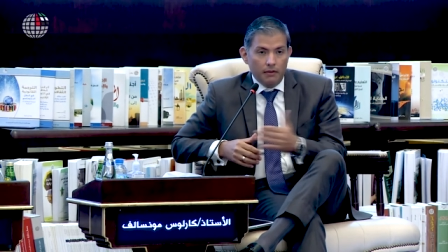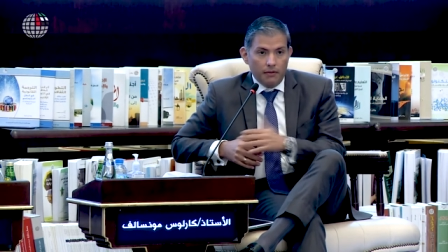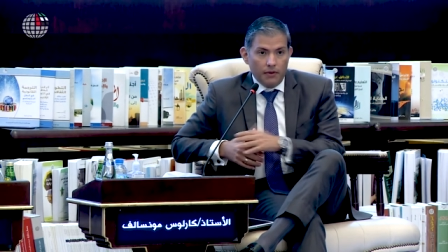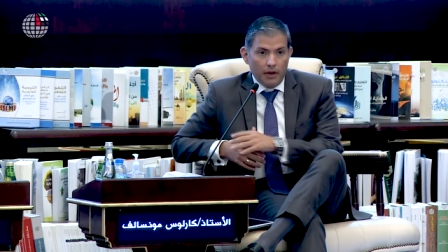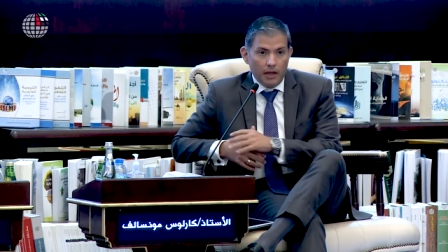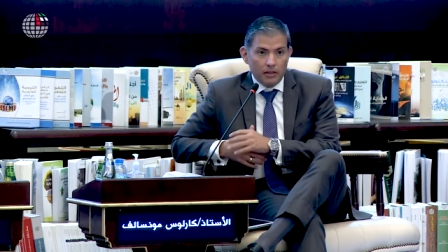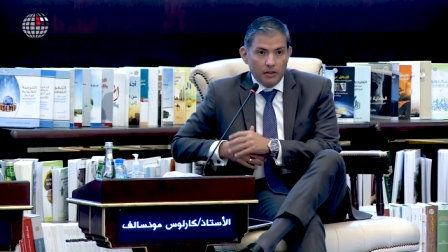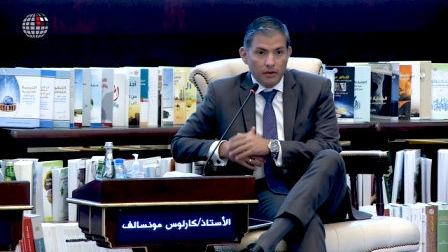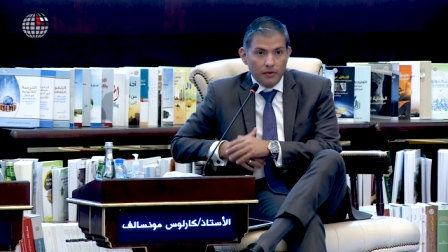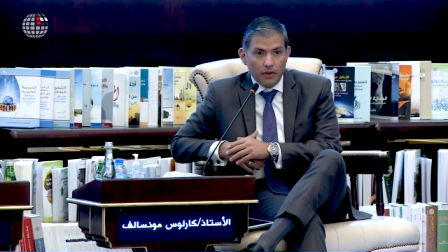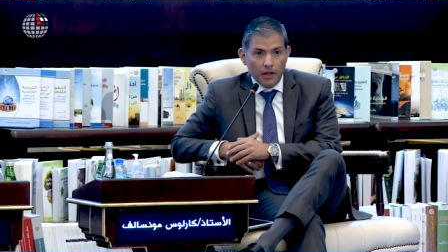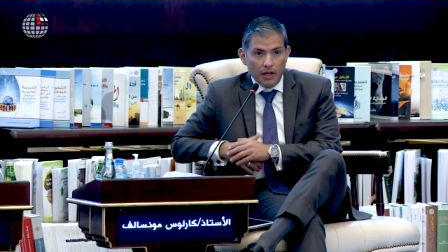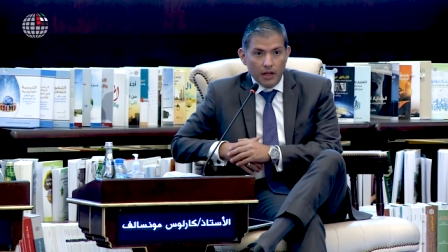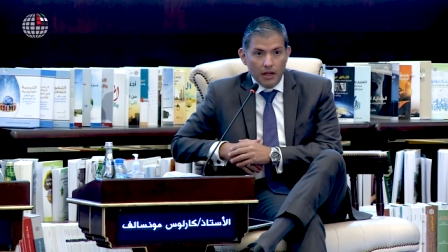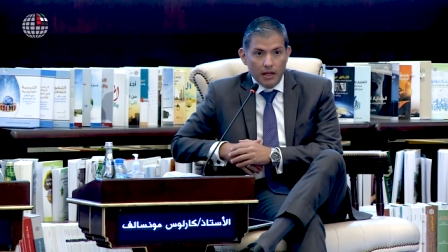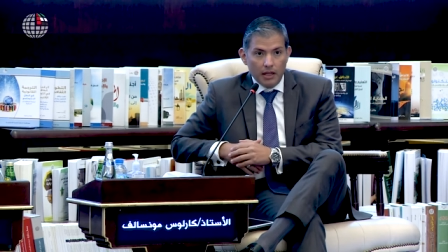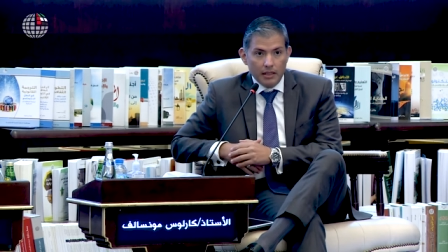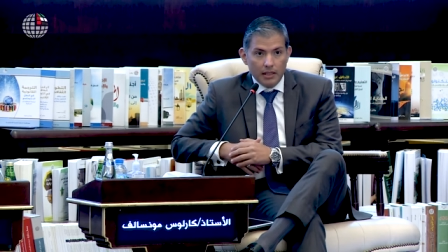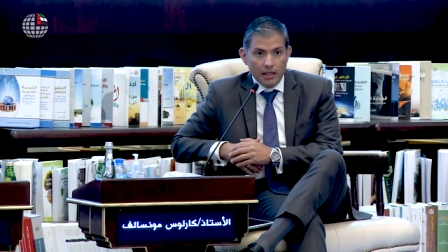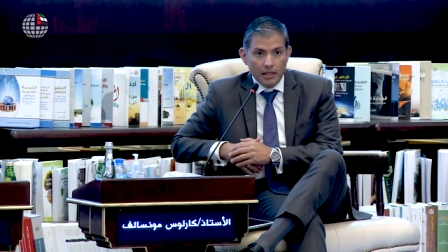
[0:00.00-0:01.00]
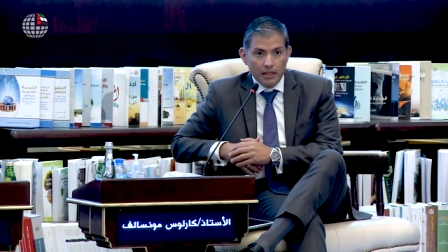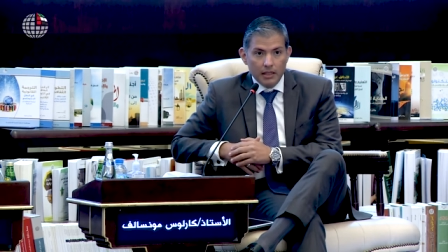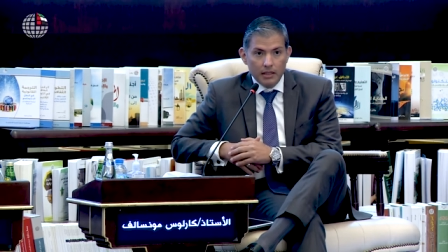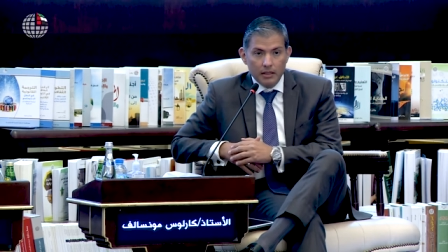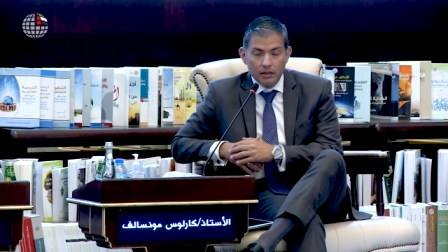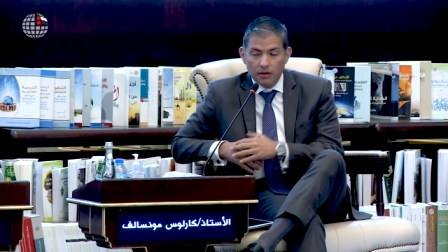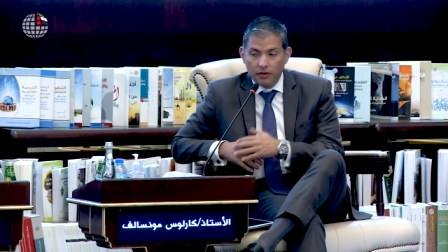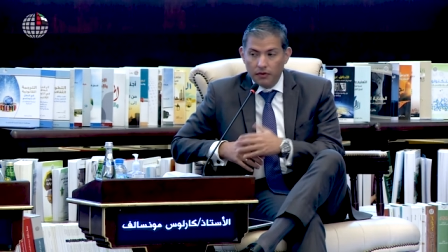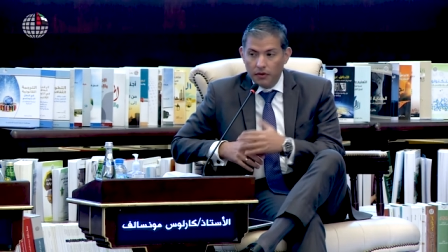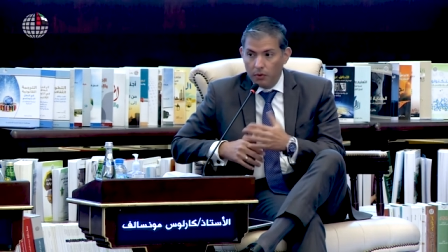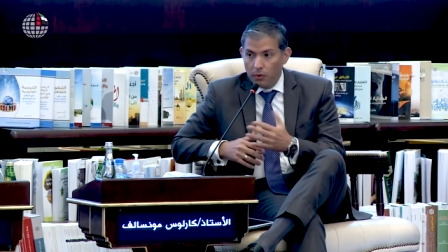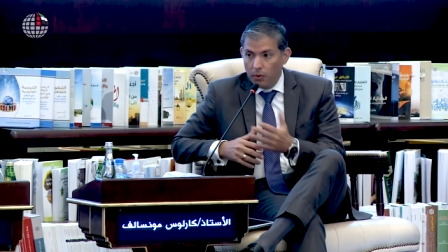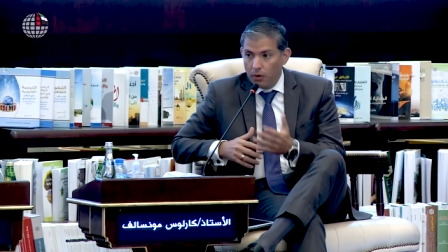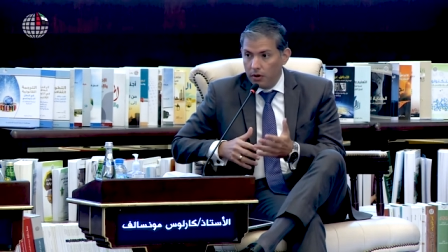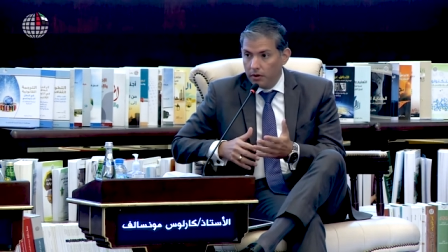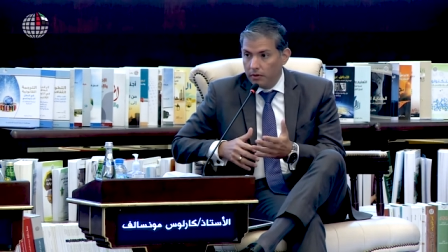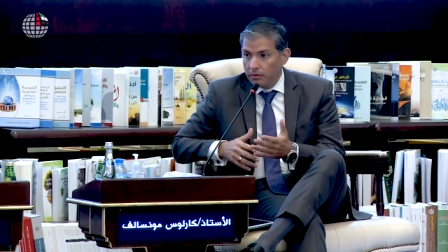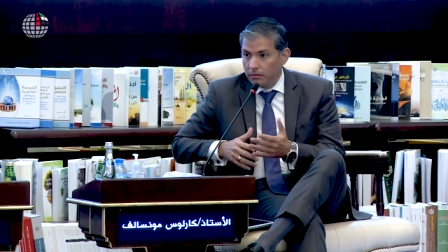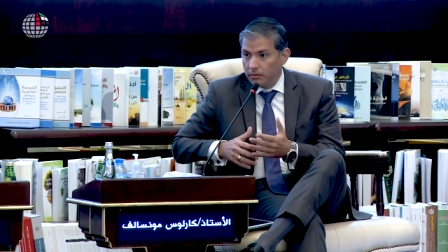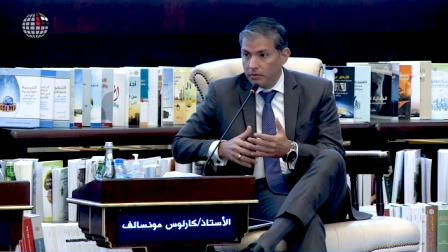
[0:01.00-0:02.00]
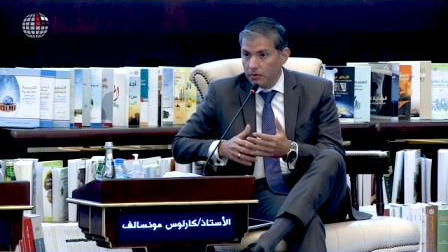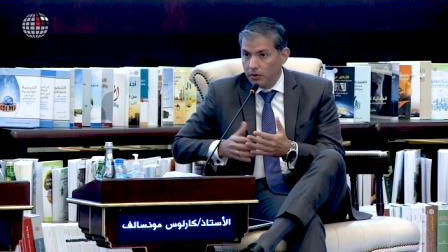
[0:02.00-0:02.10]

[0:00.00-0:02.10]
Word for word: face of the necessities of the world.